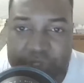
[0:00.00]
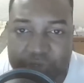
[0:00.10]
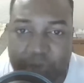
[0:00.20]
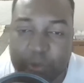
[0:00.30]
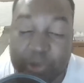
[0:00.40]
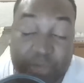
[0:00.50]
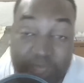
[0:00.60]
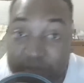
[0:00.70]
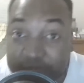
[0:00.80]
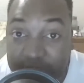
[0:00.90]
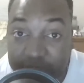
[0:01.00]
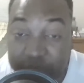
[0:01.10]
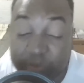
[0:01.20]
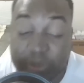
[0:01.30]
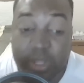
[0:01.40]
on where you can't fly to.
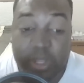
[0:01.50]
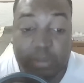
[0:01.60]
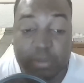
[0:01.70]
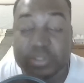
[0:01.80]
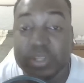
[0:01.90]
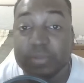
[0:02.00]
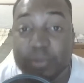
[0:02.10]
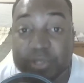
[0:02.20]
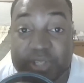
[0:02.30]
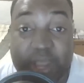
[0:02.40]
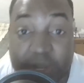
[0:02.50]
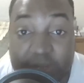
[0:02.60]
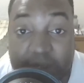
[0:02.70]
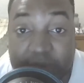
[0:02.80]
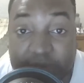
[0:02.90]
But say for instance, I
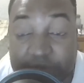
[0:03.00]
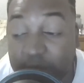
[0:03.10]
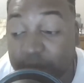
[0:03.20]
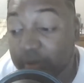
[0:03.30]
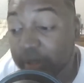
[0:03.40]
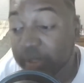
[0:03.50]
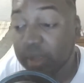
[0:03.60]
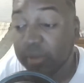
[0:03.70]
live in Florida right now.